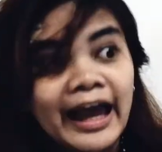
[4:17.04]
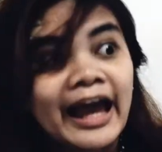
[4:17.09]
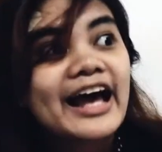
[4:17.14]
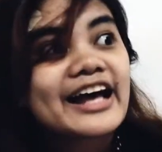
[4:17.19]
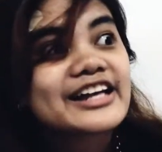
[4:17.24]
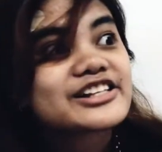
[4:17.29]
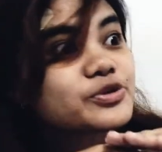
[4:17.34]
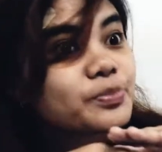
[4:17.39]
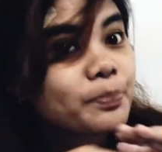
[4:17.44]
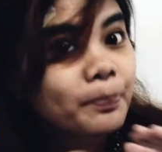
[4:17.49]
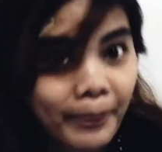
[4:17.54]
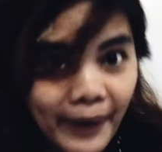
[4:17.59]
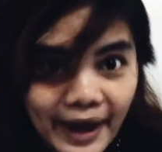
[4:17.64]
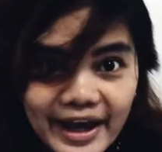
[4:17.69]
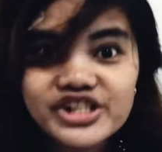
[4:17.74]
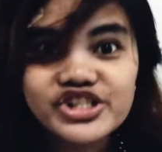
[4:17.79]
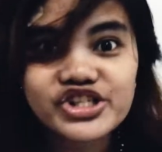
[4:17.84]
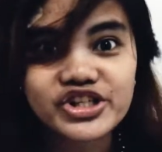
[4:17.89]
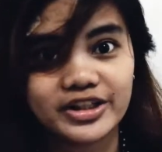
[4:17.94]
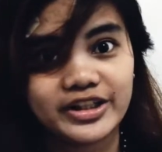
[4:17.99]

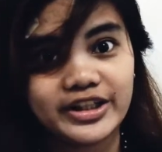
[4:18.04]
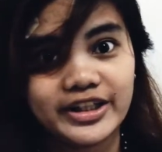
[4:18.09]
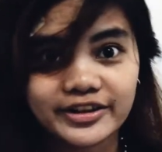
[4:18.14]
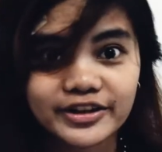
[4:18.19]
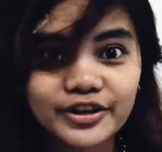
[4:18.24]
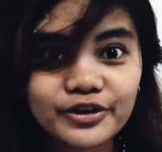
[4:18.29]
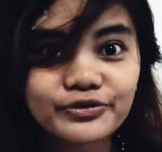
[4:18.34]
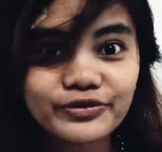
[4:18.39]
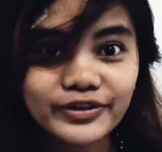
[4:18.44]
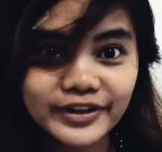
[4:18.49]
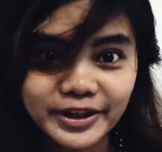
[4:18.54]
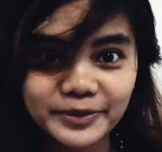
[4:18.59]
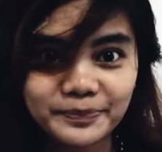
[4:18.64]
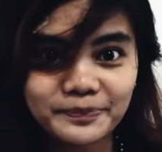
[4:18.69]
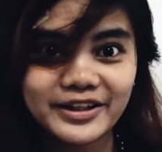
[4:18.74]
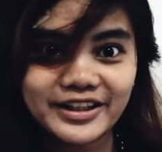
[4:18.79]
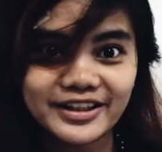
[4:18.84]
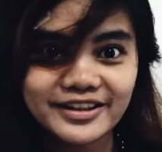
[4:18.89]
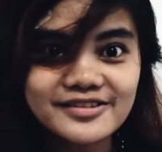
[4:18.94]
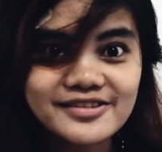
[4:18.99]
especially in the
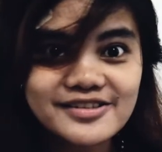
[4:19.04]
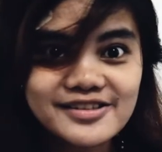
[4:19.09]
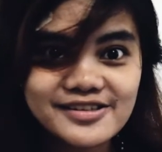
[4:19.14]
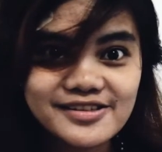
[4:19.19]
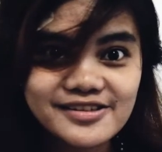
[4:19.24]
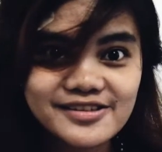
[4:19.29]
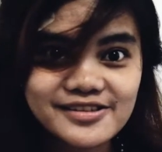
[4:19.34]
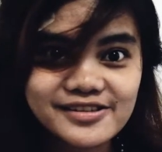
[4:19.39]
Philippines,